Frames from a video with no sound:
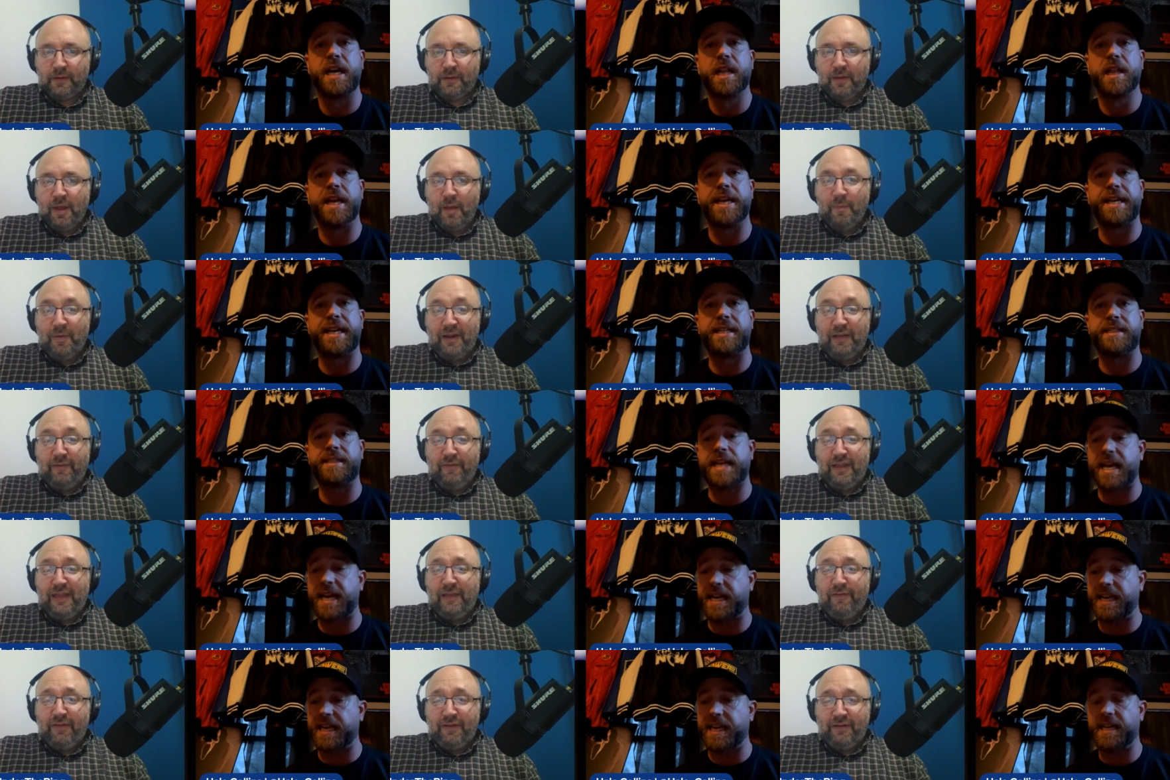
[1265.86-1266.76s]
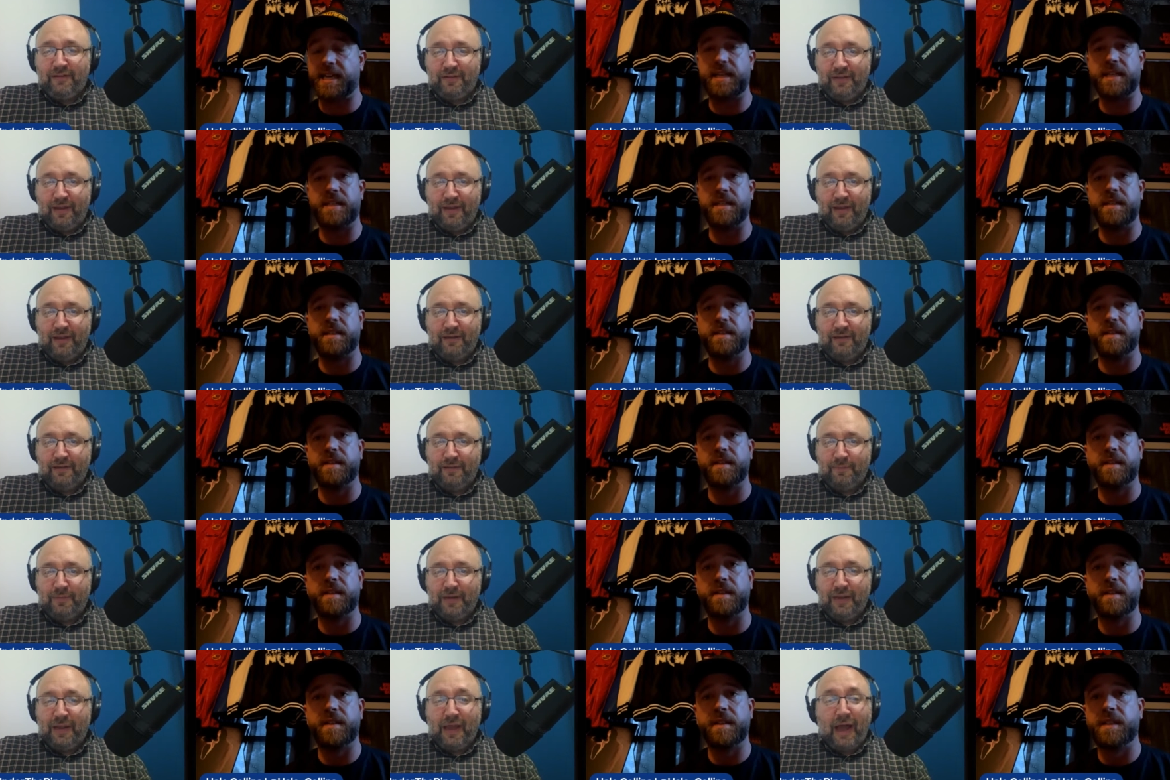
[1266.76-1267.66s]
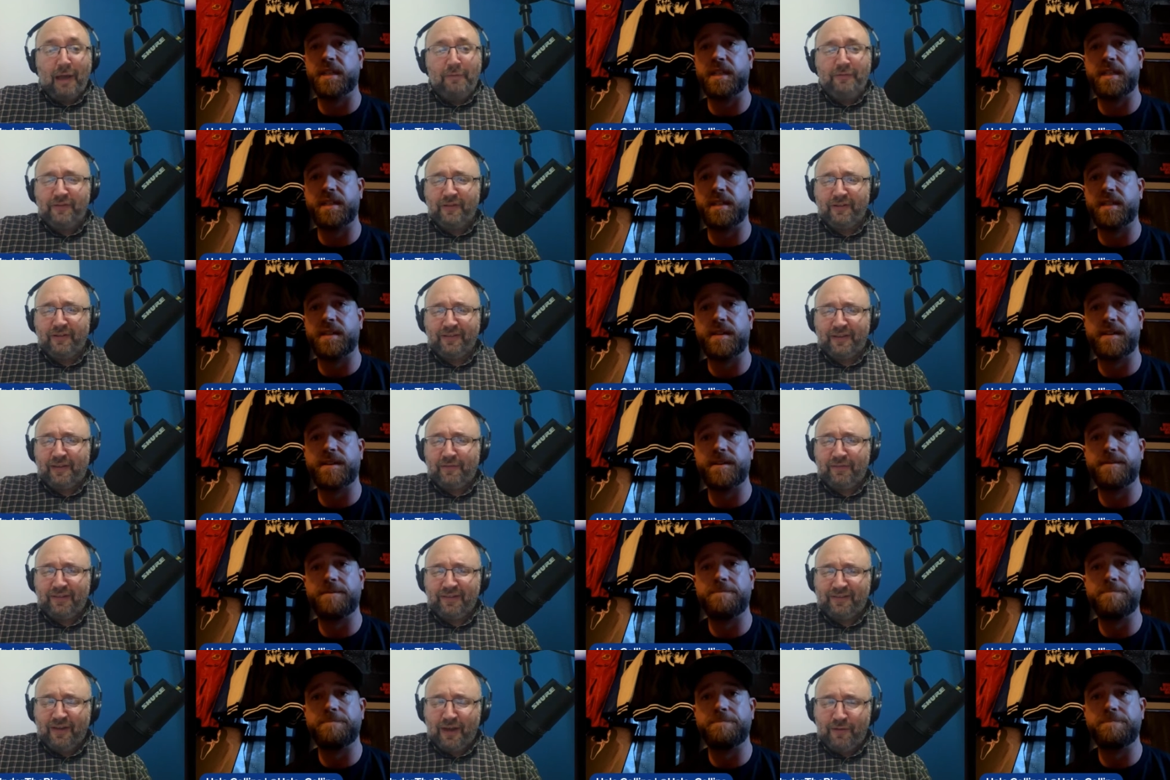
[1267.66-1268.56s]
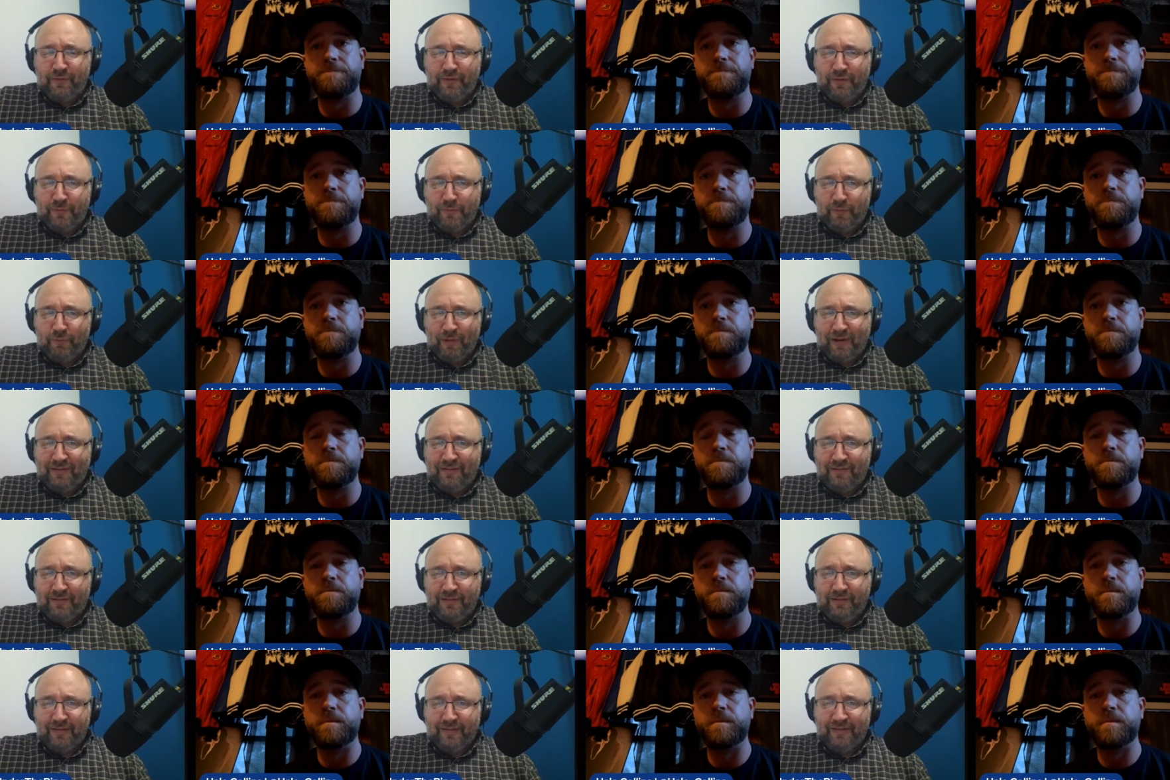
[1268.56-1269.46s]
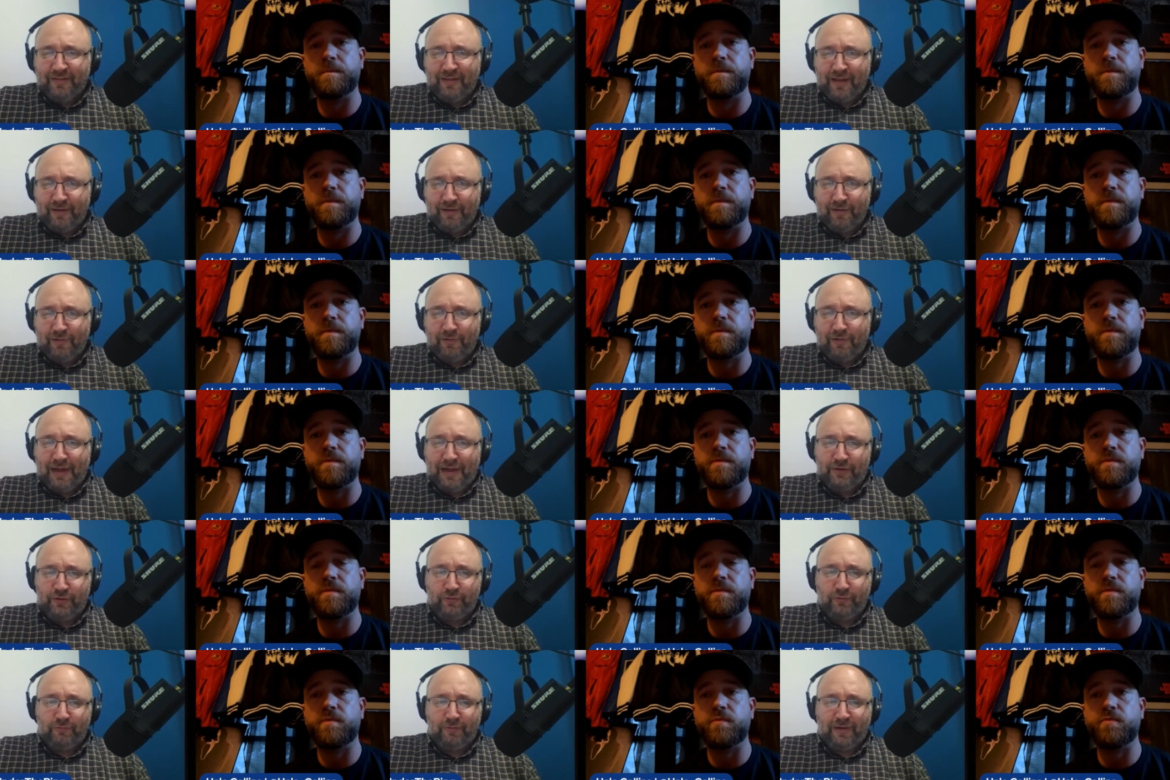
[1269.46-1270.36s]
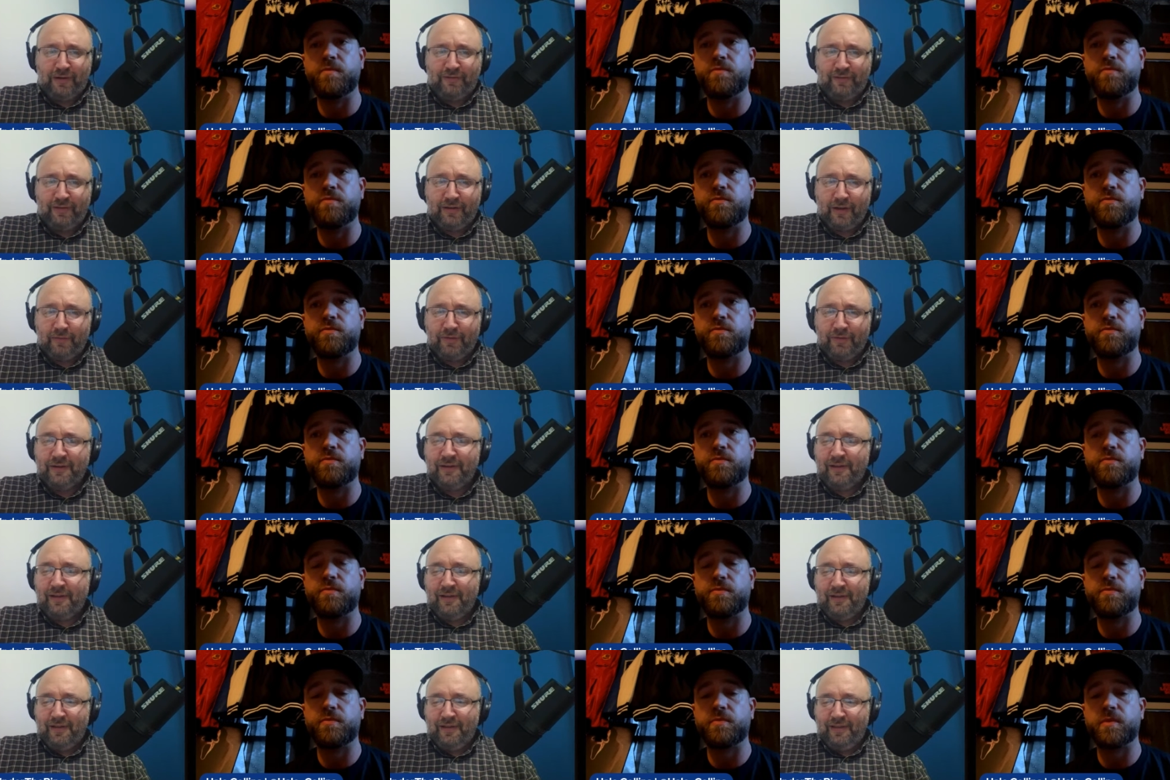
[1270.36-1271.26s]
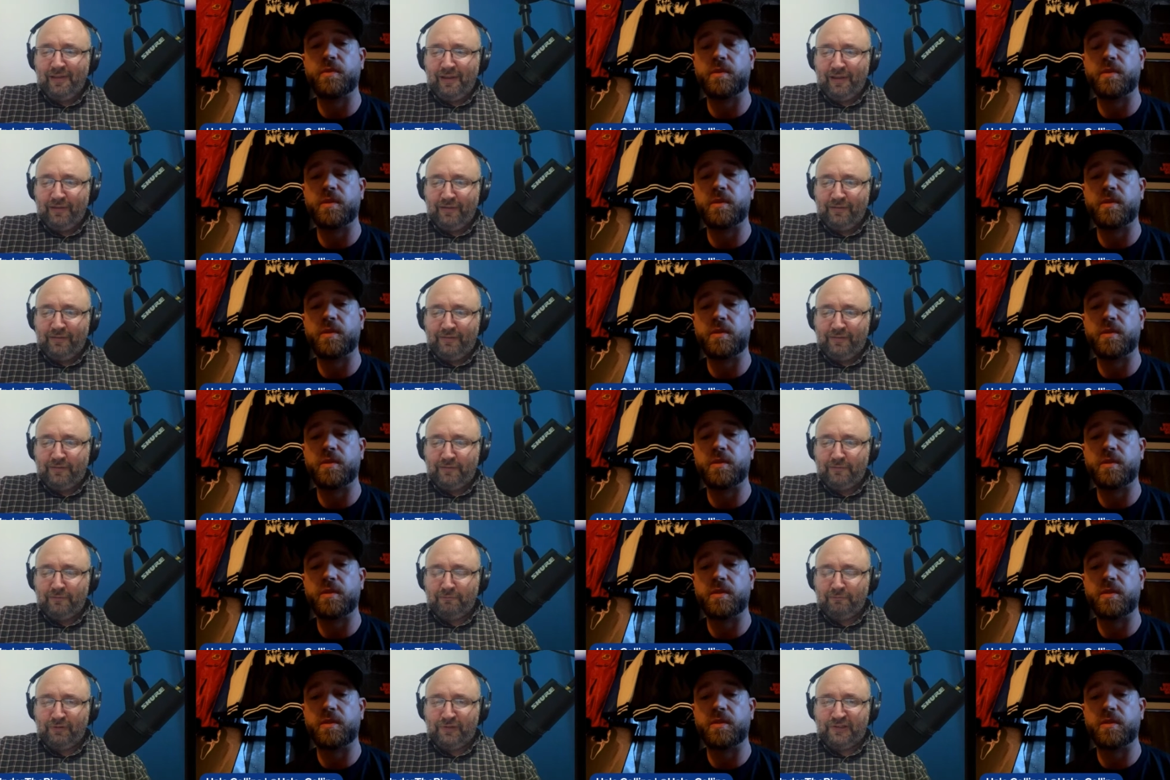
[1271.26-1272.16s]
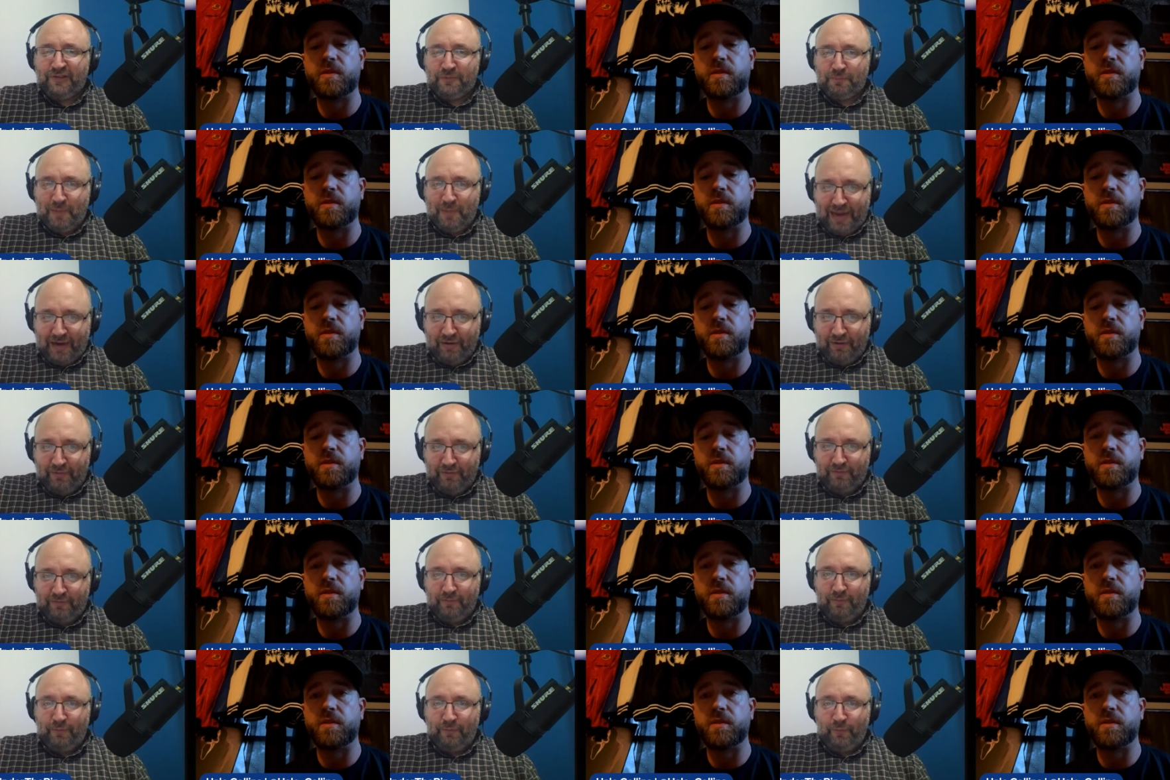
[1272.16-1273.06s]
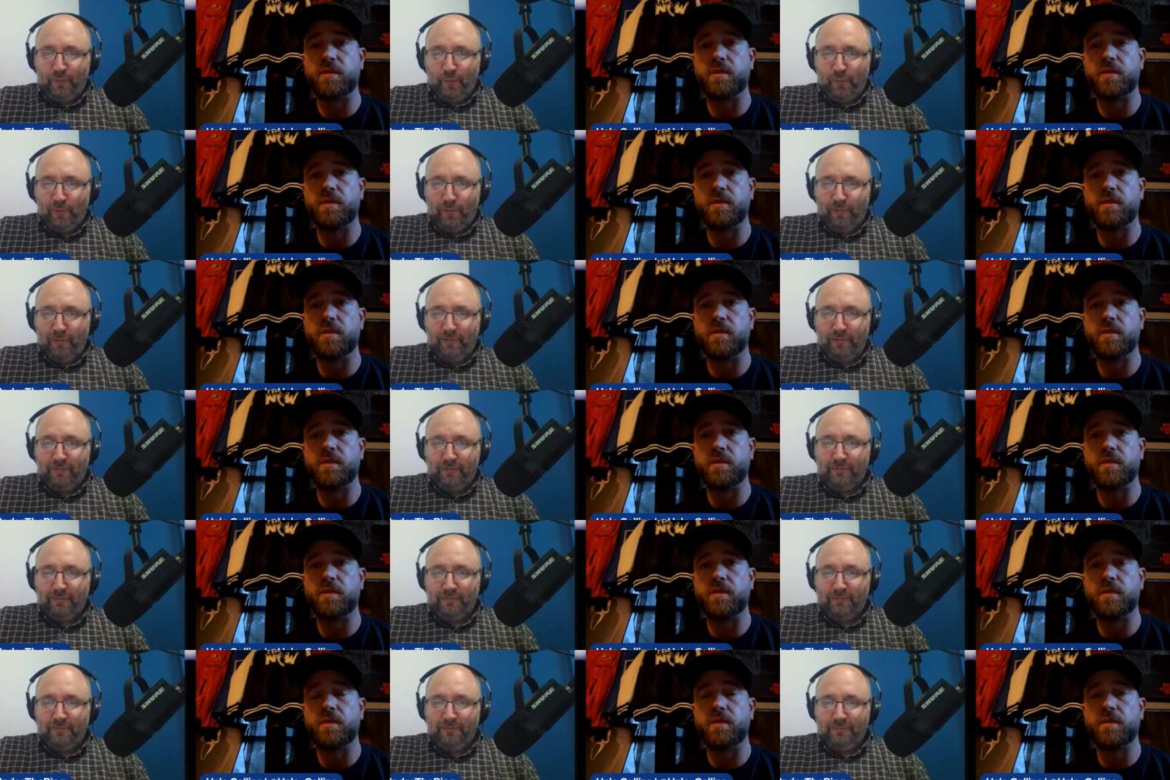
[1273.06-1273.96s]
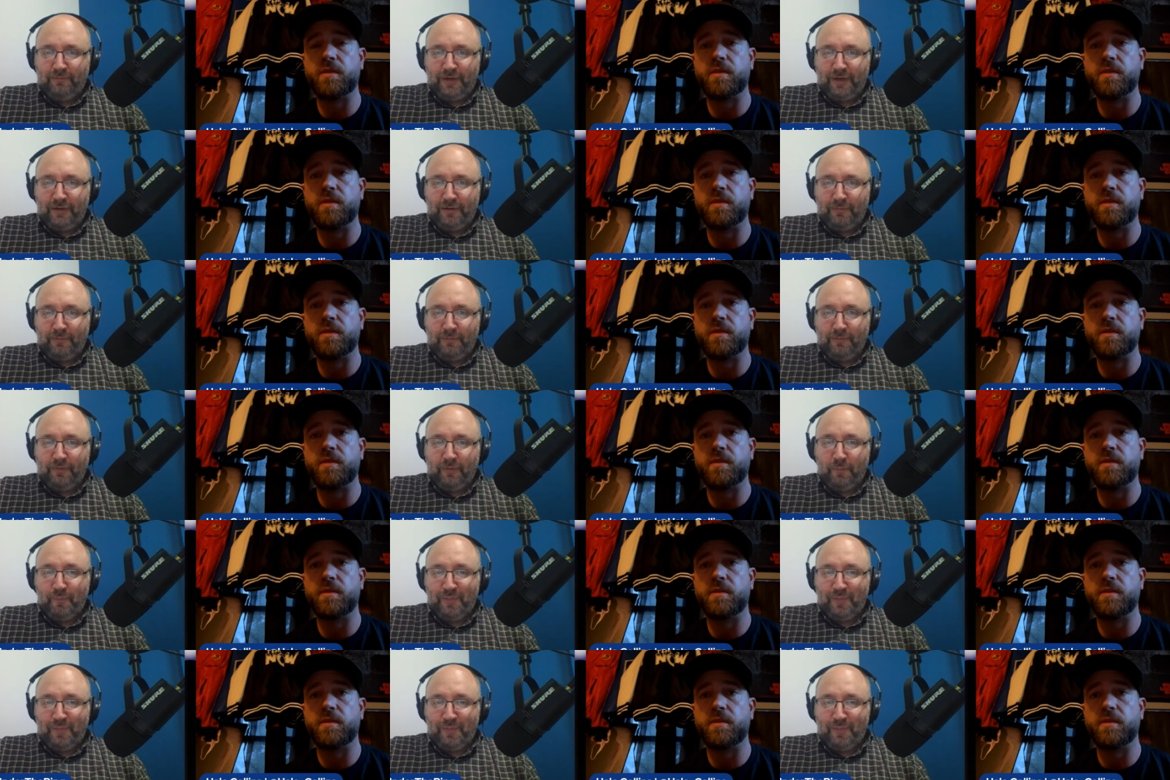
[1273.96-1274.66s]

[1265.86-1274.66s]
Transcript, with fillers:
Speaker 1: Like, but But I was going to say, even aside from the wrestling, the technical actual wrestling of it, his respect for you know the